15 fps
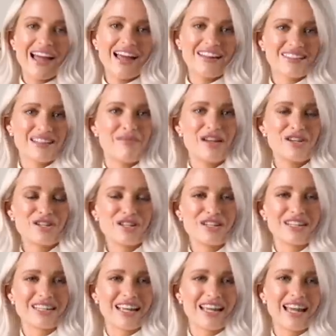As I
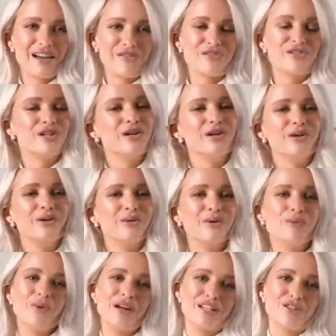mentioned, I have
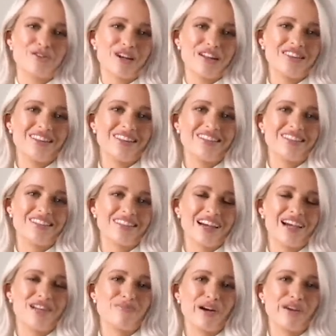two wedding dresses
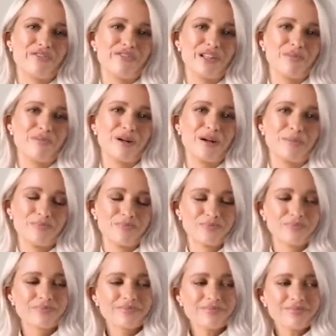designed by Phillipa.
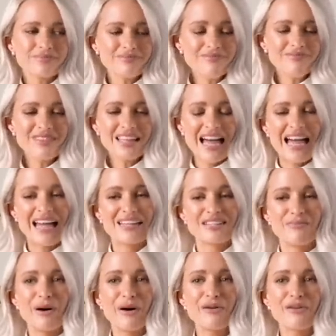
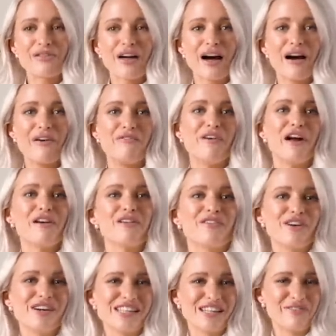And both are very,
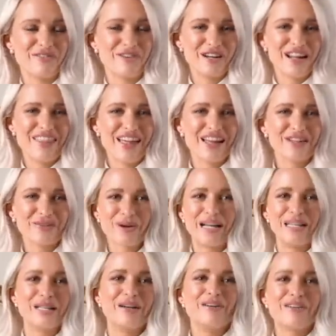very different, and that's what
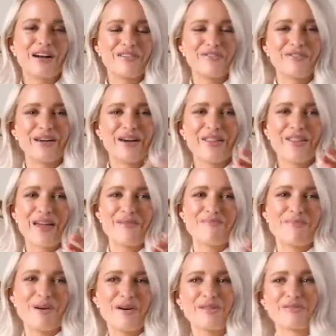I love. I feel they
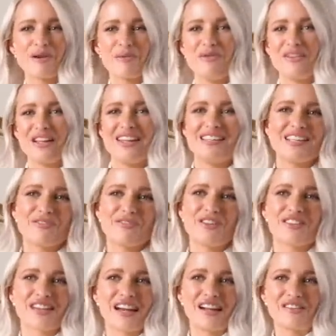both represent
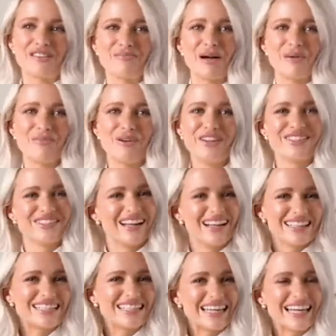different sides of my
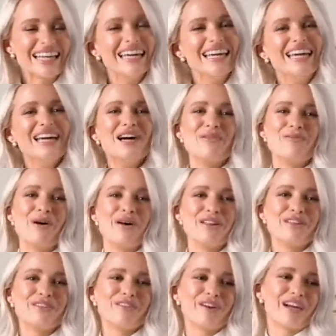personality. One
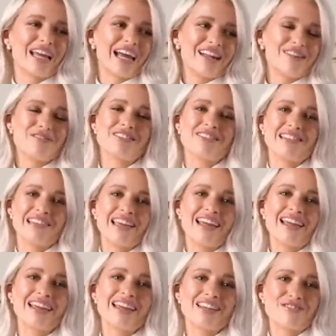is very kind of
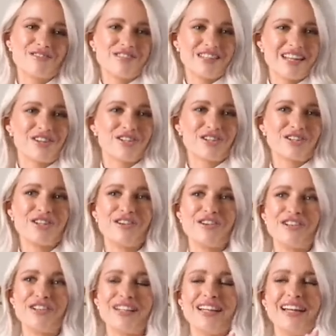slick,
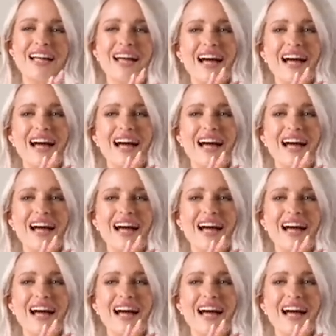traditional.